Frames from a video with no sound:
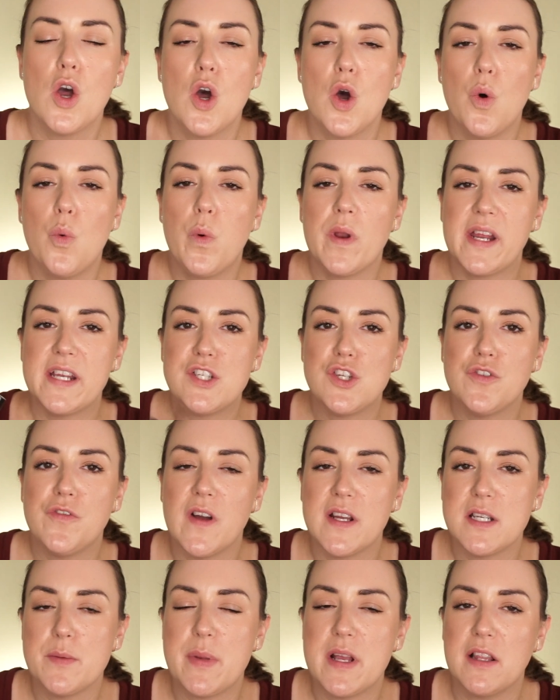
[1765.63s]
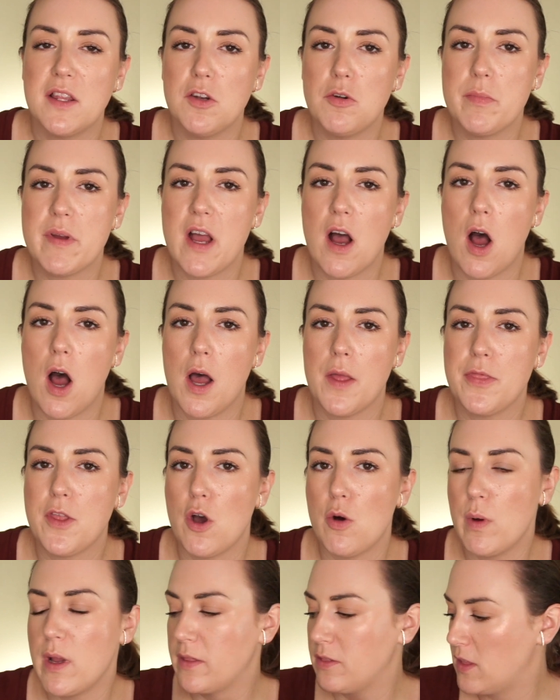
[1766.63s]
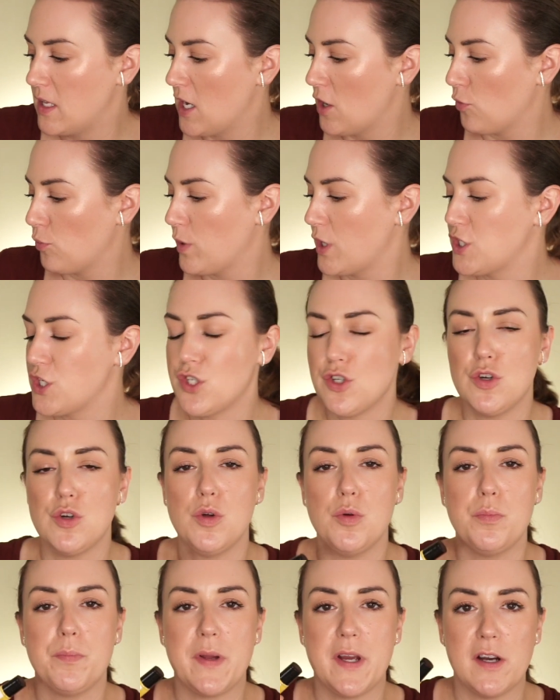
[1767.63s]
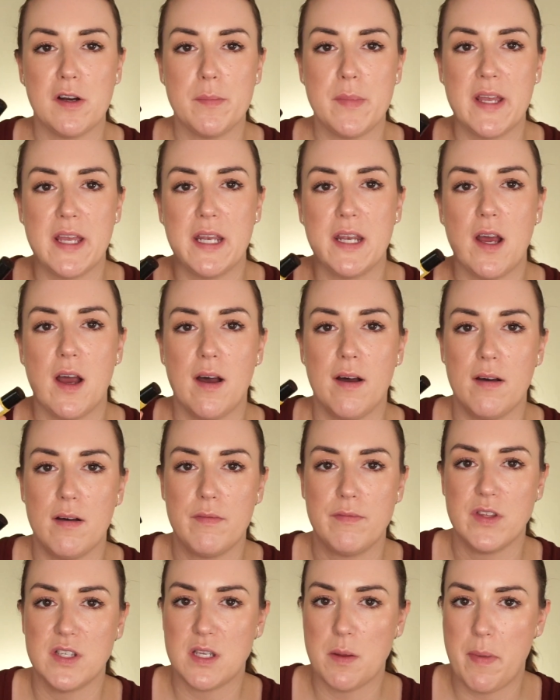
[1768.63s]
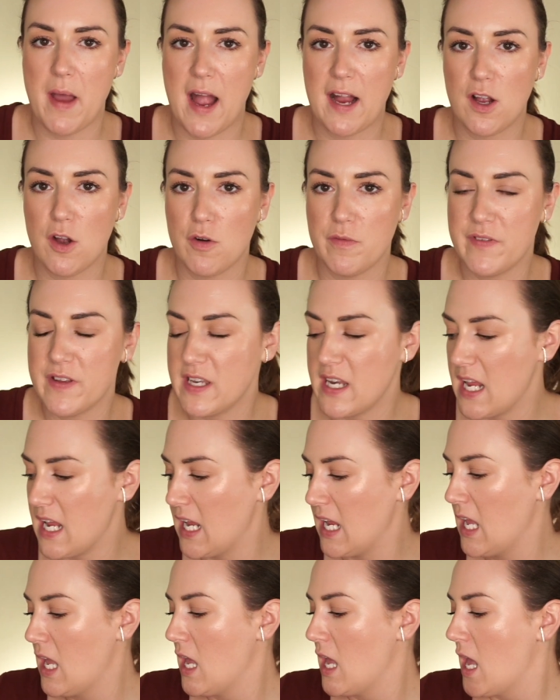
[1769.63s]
What I do find to be a little bit odd though, in the original pyramid of the Tobacco Vanille,